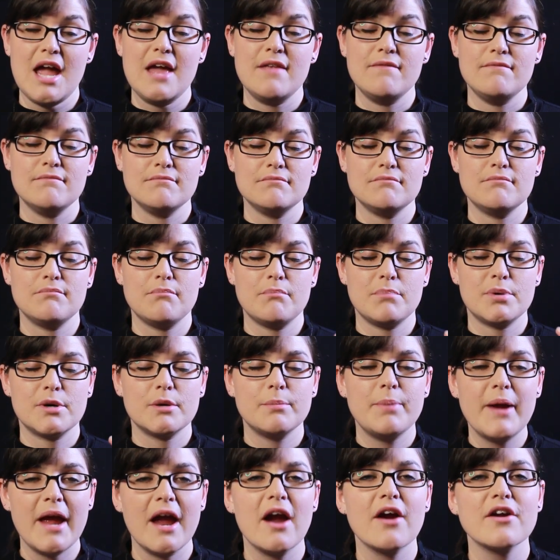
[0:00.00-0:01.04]
and
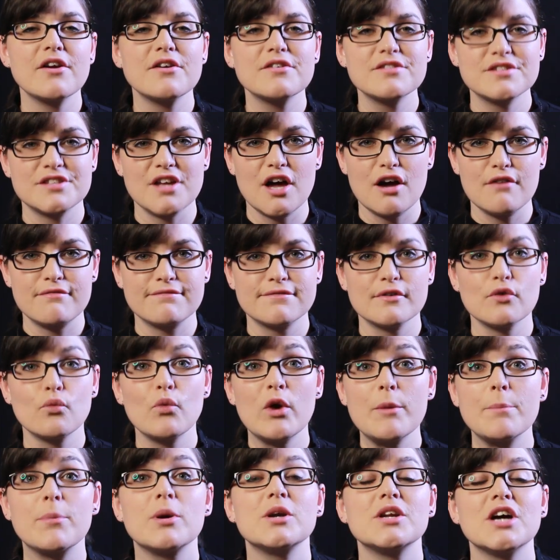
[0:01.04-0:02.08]
prepare yourself for
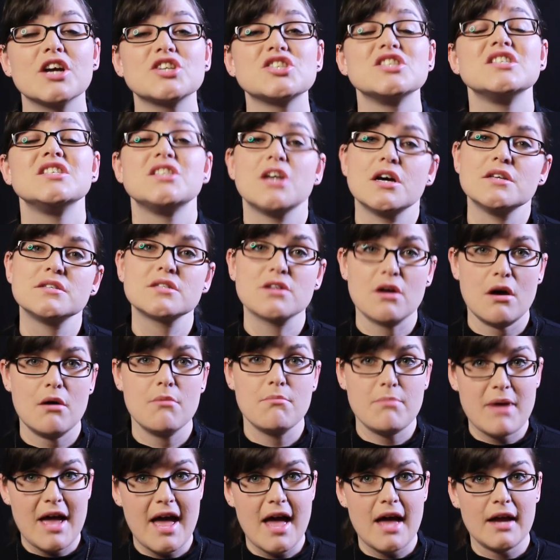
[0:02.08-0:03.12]
when production does
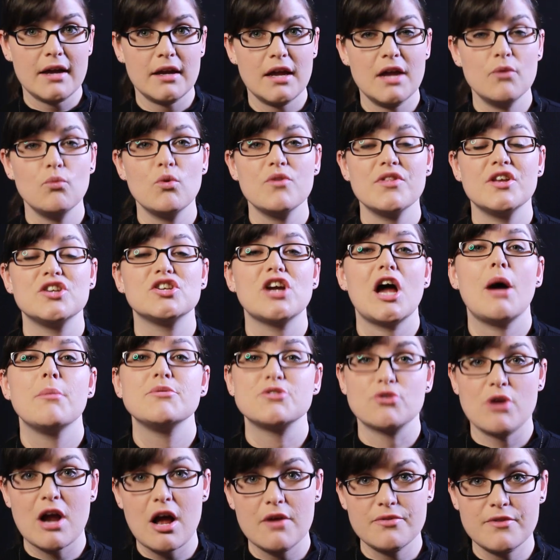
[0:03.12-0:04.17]
come back and when the
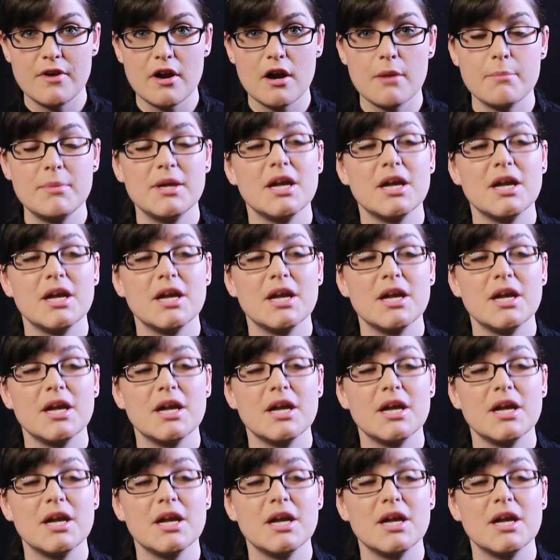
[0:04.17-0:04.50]
jobs are out there.